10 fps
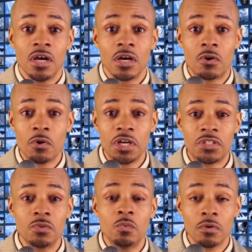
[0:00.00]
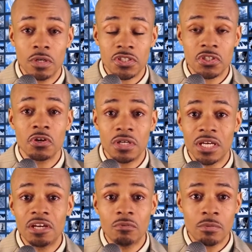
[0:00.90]
according to
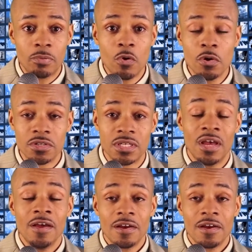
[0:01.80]
circulating reports.